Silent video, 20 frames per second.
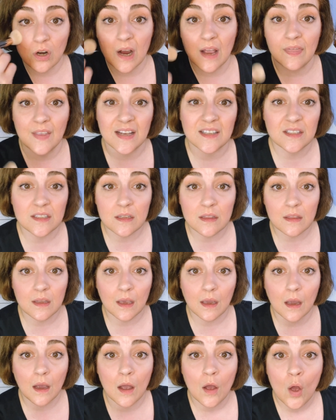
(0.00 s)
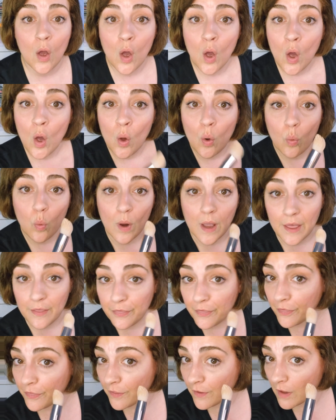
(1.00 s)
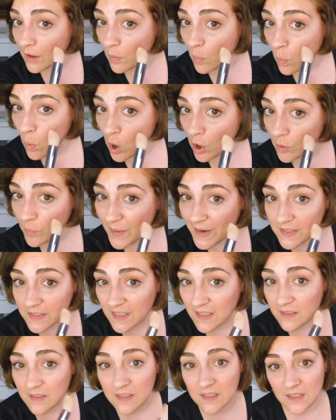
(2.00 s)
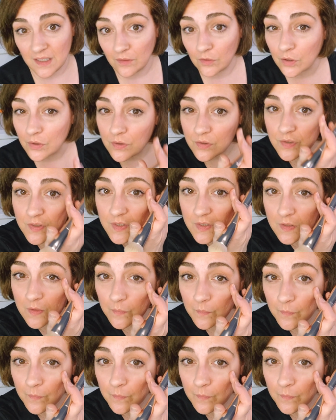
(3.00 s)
And that's the thing with water-based concealers.